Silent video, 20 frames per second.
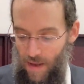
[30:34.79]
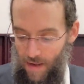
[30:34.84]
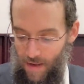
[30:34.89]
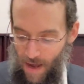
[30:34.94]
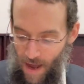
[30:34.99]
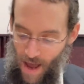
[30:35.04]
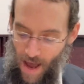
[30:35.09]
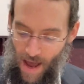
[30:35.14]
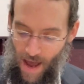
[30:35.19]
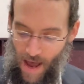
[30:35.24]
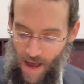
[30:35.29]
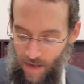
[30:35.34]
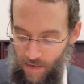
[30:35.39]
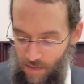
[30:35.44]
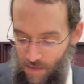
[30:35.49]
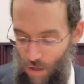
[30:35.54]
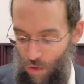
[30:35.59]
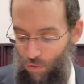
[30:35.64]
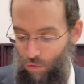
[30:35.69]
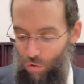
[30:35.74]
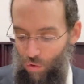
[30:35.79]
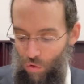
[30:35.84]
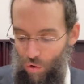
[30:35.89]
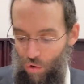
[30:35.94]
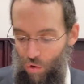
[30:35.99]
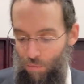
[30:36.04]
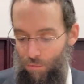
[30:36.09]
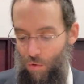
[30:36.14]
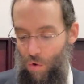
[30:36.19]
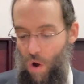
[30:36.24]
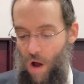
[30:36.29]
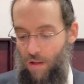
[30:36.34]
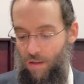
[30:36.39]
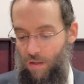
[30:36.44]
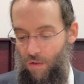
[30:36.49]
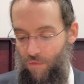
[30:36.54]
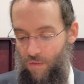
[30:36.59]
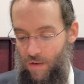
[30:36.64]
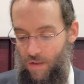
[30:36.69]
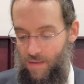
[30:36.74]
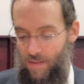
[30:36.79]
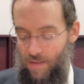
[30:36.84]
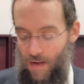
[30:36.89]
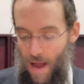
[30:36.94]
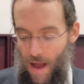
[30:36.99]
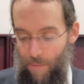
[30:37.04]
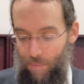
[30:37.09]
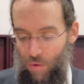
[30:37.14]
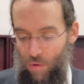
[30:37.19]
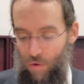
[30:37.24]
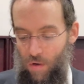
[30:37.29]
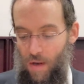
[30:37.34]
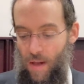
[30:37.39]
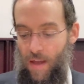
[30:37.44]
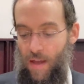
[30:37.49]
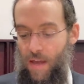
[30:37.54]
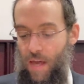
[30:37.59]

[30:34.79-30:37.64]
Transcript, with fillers: Kach so too muatim v'nisrabu.